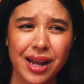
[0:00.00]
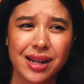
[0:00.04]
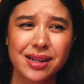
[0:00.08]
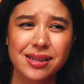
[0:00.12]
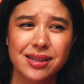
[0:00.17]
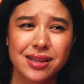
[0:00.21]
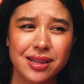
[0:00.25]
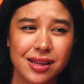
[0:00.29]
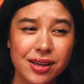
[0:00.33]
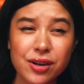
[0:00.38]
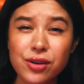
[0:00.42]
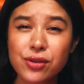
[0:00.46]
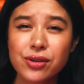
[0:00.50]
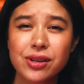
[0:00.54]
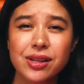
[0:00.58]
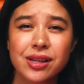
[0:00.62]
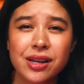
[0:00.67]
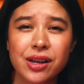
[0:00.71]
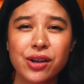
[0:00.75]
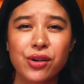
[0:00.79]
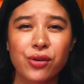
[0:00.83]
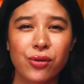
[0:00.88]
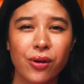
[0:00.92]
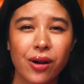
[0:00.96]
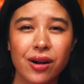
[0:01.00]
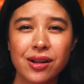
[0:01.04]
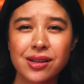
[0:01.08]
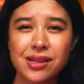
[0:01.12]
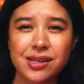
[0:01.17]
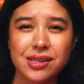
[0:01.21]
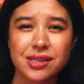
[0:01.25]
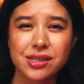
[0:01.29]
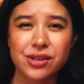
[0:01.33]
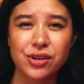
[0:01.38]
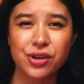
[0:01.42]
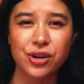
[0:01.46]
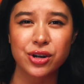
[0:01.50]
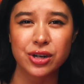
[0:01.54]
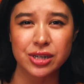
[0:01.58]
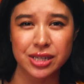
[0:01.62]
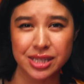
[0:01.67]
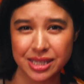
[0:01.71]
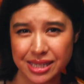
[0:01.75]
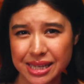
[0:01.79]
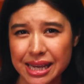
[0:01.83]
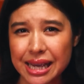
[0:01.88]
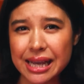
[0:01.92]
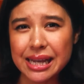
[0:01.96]
and literally crawl into her
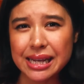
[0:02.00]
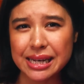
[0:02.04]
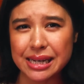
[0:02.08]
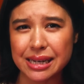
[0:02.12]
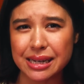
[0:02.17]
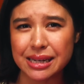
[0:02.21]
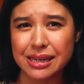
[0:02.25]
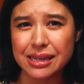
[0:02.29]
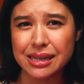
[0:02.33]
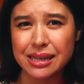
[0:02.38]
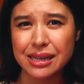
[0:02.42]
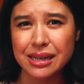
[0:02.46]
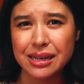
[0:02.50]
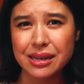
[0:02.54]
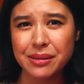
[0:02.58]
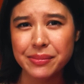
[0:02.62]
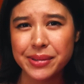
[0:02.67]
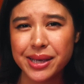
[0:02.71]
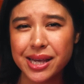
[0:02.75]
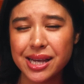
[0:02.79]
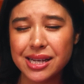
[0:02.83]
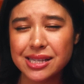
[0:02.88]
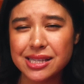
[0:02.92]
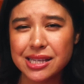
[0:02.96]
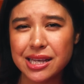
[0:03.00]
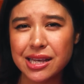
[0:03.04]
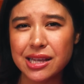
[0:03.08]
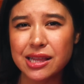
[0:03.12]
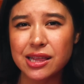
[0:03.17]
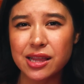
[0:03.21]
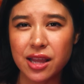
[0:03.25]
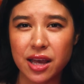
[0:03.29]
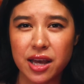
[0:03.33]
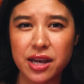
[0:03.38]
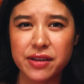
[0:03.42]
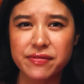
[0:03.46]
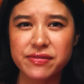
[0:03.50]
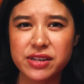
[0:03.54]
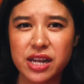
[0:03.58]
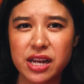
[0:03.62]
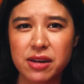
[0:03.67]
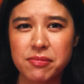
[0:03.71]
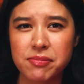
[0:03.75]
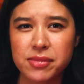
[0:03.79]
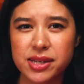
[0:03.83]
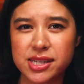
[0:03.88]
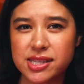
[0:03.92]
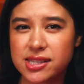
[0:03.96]
skin because he loved
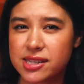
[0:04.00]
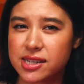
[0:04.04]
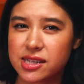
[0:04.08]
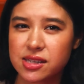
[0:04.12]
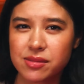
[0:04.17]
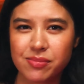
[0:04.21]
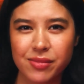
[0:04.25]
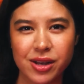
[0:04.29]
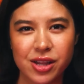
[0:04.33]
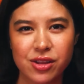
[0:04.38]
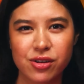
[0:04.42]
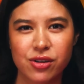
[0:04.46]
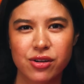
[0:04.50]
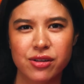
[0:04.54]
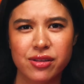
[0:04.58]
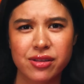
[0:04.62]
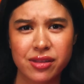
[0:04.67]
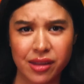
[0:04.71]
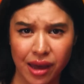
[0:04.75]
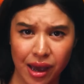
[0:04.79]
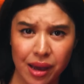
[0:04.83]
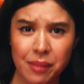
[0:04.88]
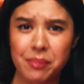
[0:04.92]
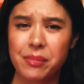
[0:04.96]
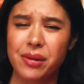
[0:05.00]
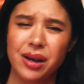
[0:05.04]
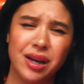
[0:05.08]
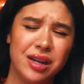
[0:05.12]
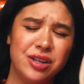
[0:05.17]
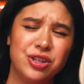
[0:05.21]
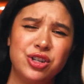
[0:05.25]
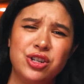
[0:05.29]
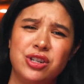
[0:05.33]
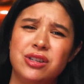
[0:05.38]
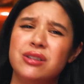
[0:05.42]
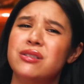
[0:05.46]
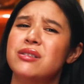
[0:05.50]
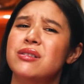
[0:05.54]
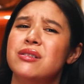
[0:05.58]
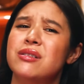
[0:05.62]
and missed his mother that much.